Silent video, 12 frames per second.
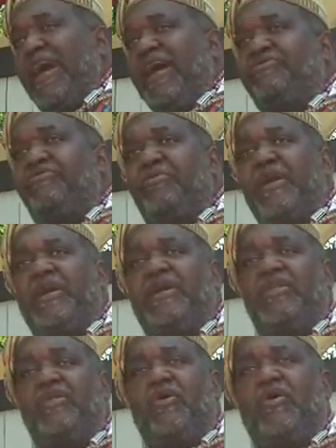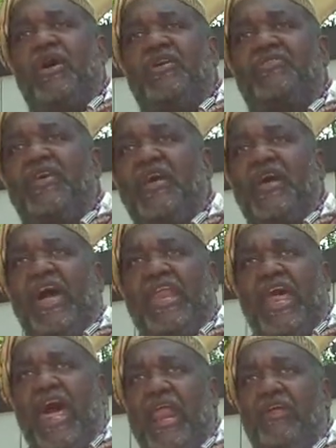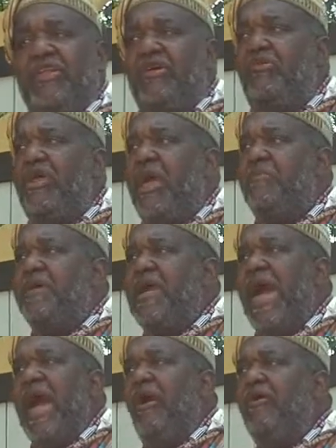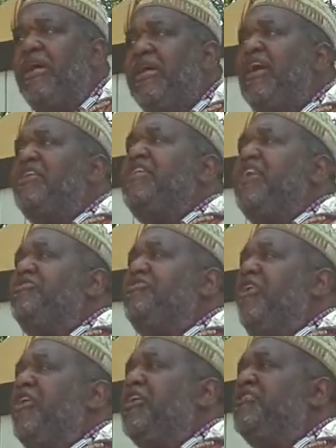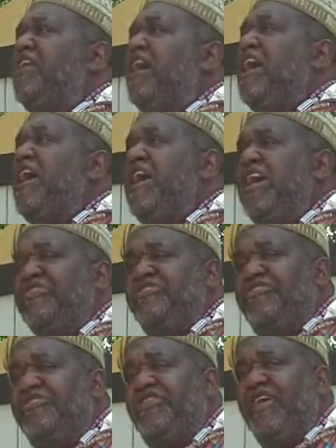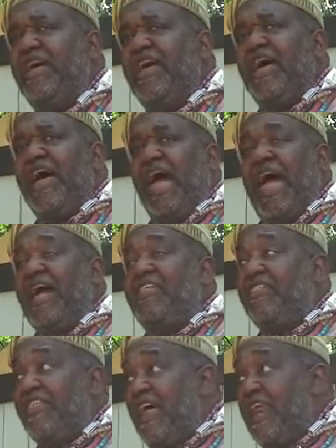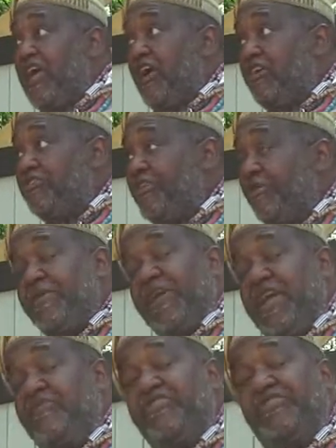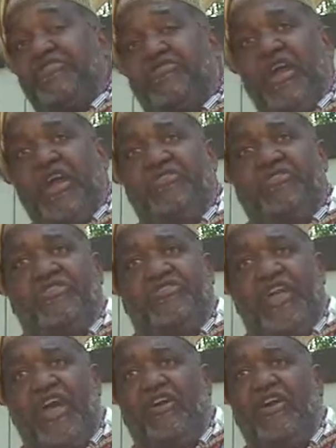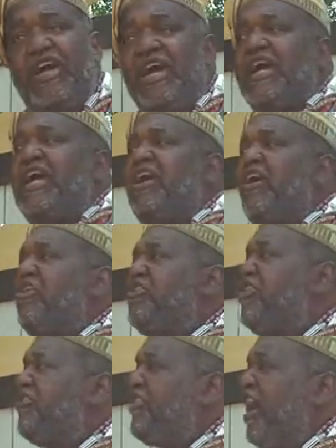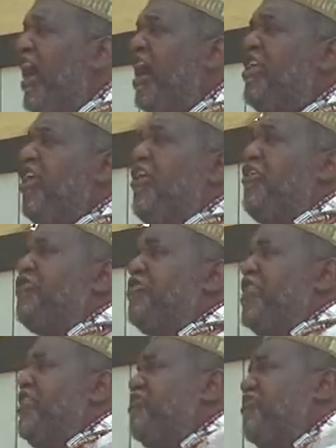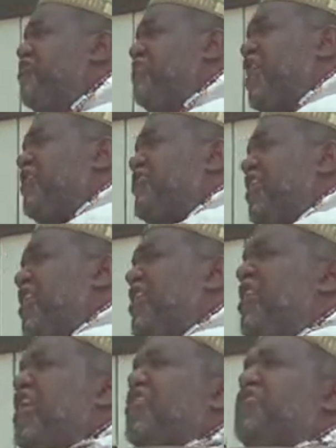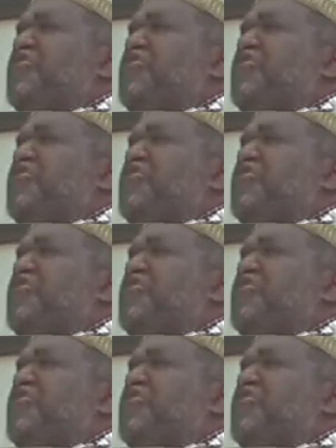cats were making noise. And not only were they meowing, they started to hiss. And then he heard something even stranger still. He heard just unearthly screeching and